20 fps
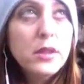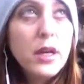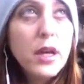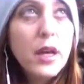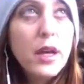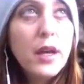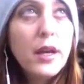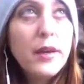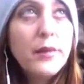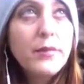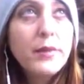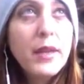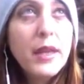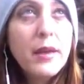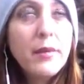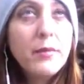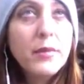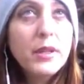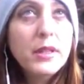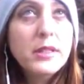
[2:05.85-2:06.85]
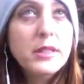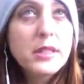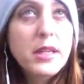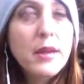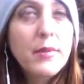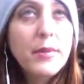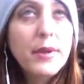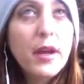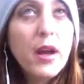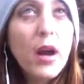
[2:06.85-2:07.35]
The ambulance
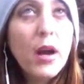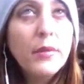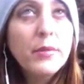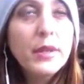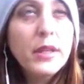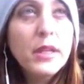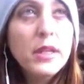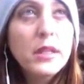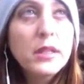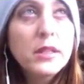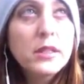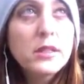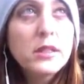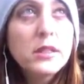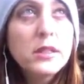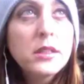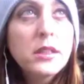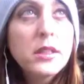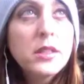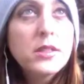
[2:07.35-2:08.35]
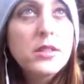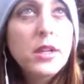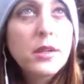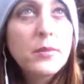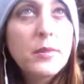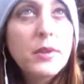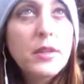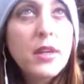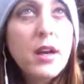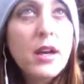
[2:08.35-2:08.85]
came and got me and took
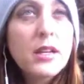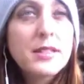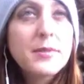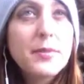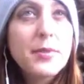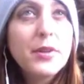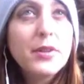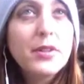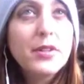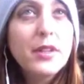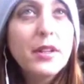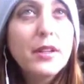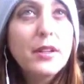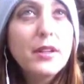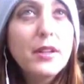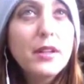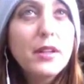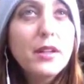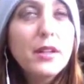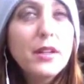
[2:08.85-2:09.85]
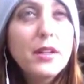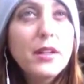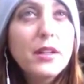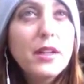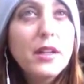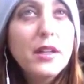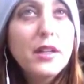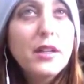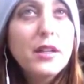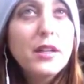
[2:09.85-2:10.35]
me to the hospital, and
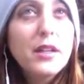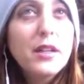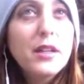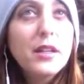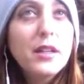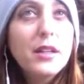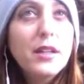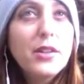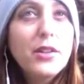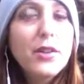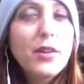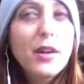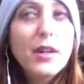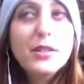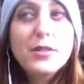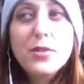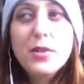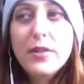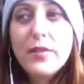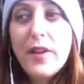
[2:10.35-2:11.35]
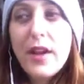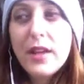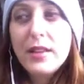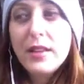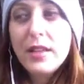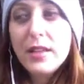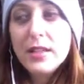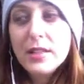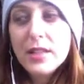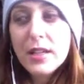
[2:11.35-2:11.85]
I sort of had
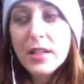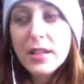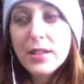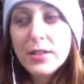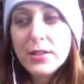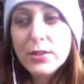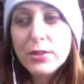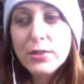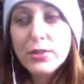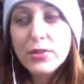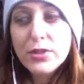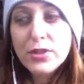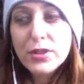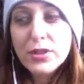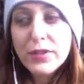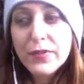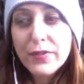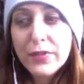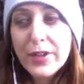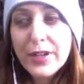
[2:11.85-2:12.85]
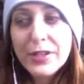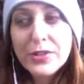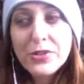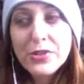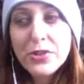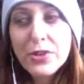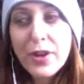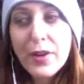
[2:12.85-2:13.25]
these like delusions of grandeur.